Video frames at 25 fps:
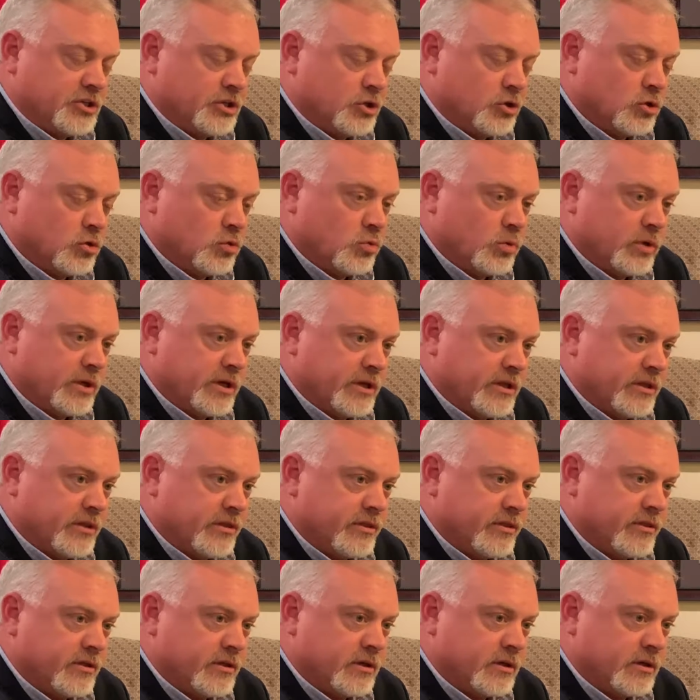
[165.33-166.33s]
deal
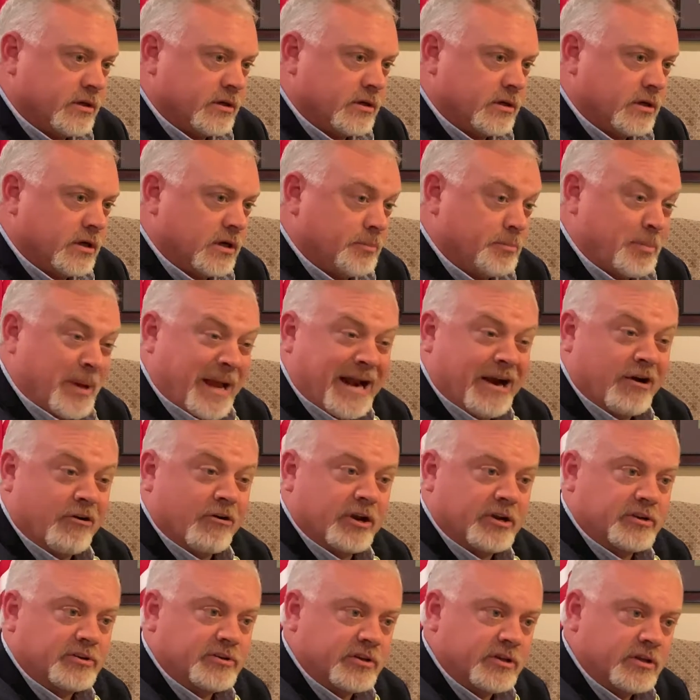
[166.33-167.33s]
with a
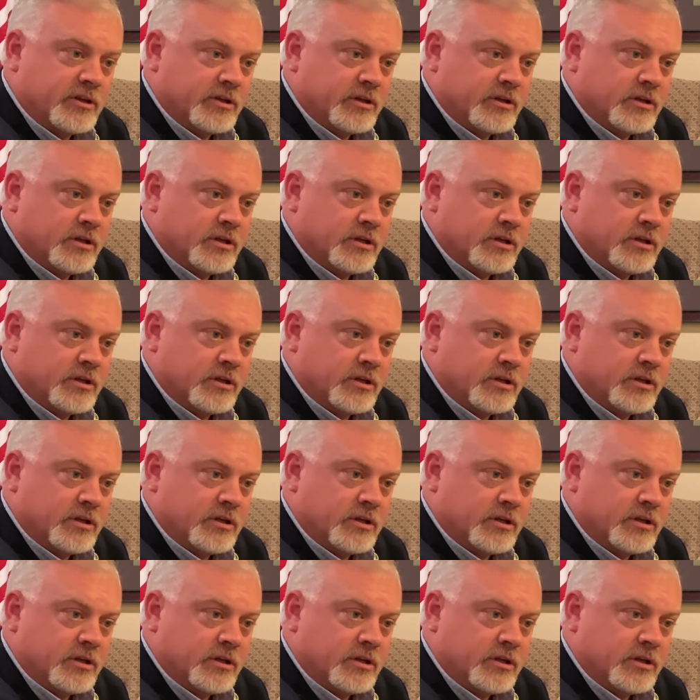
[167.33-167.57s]
parent